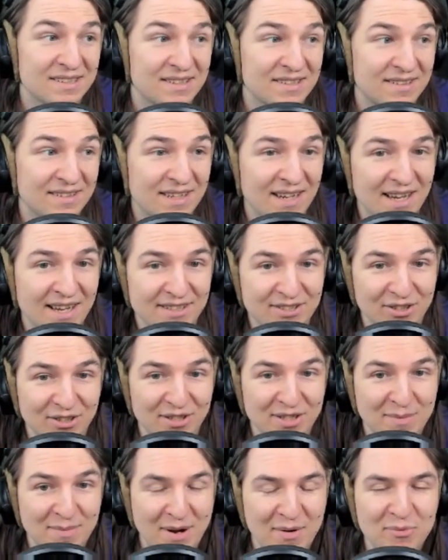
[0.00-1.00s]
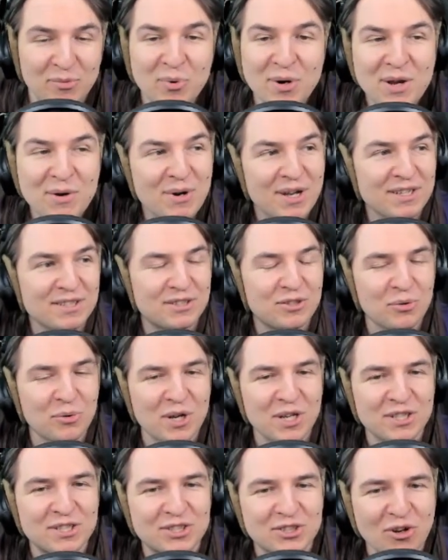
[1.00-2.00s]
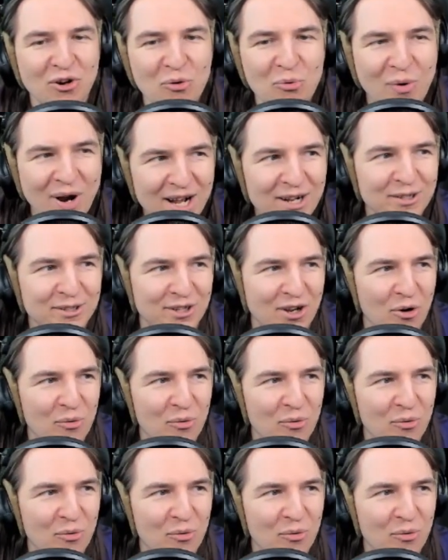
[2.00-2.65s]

Yeah, sorry, but we was doing so well though.